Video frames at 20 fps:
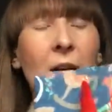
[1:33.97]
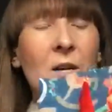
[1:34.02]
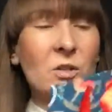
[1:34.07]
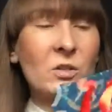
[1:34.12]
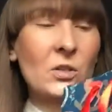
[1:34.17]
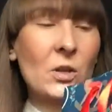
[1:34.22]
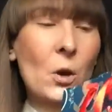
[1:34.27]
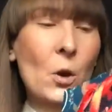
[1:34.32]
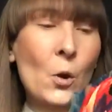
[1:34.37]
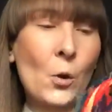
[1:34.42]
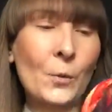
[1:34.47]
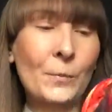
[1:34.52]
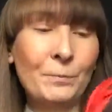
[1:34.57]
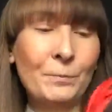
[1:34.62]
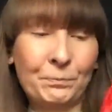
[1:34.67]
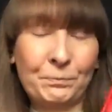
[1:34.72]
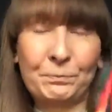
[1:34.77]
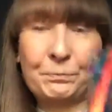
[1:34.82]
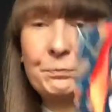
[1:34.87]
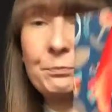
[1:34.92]
So
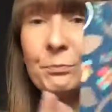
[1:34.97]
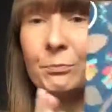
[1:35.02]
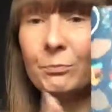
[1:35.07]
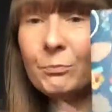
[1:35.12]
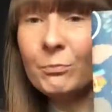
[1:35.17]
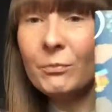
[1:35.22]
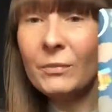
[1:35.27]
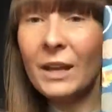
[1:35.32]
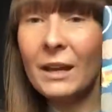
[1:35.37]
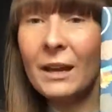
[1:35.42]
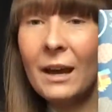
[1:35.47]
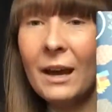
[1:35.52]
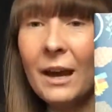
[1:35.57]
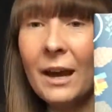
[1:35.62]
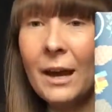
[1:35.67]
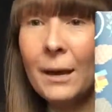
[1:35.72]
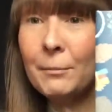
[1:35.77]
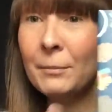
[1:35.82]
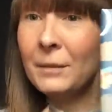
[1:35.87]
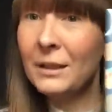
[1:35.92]

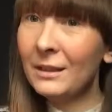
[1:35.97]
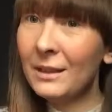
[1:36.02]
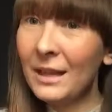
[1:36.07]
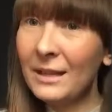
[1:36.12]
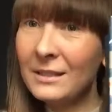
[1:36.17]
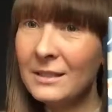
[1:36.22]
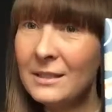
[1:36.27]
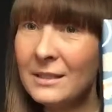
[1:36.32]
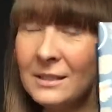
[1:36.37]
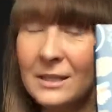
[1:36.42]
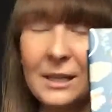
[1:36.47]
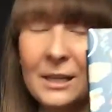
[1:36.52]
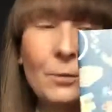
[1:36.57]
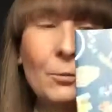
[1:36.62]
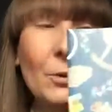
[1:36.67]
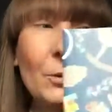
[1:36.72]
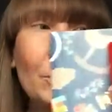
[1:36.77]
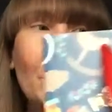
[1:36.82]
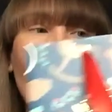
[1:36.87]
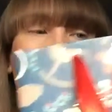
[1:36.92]
let's see
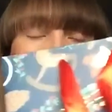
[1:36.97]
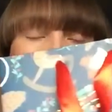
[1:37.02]
what we